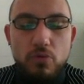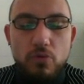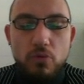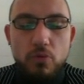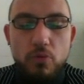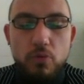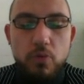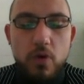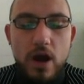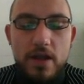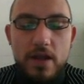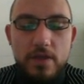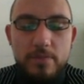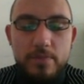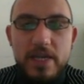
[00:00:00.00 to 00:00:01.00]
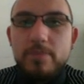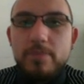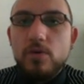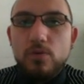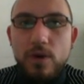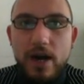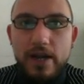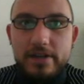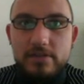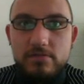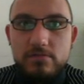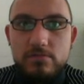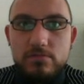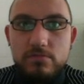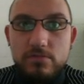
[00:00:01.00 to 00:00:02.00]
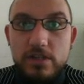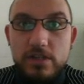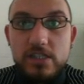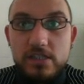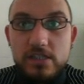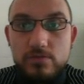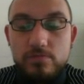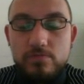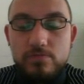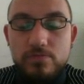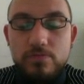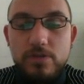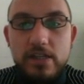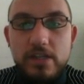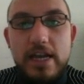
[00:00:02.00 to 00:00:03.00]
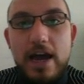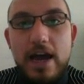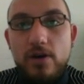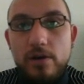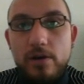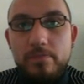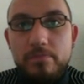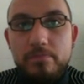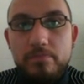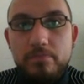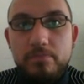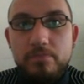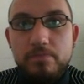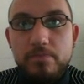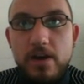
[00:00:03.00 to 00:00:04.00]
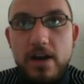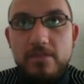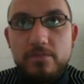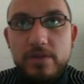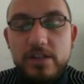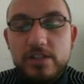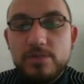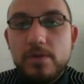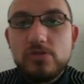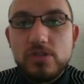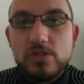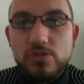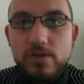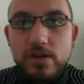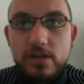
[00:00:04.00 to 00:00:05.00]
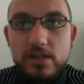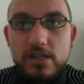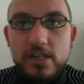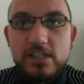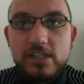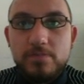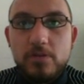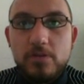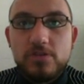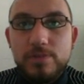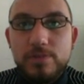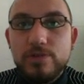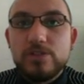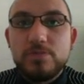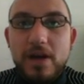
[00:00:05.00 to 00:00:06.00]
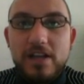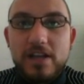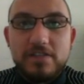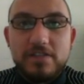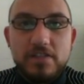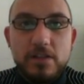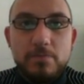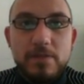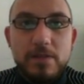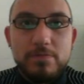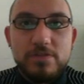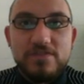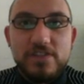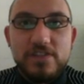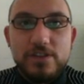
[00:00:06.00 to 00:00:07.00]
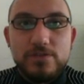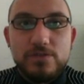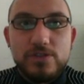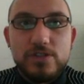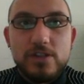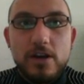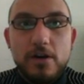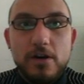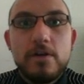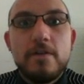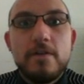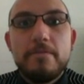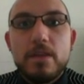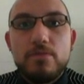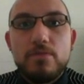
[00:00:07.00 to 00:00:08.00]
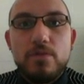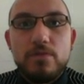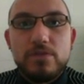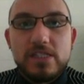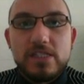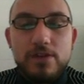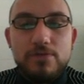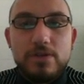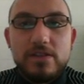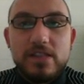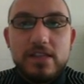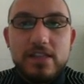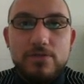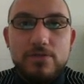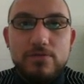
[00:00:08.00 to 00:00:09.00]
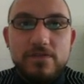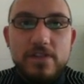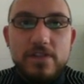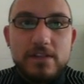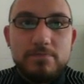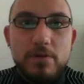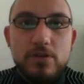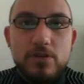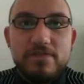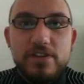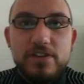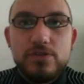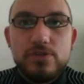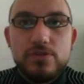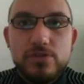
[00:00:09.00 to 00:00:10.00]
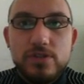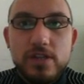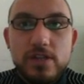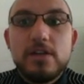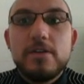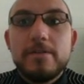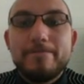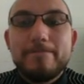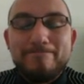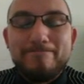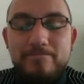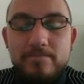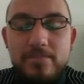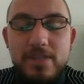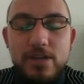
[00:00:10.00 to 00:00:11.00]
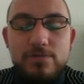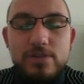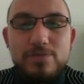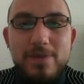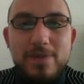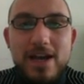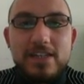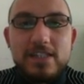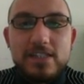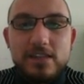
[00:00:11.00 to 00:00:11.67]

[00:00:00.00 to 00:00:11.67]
what the people want, which is really how our government is supposed to work. It's supposed to be responsive to the people's views. So when we say that they reflect both views, they're responding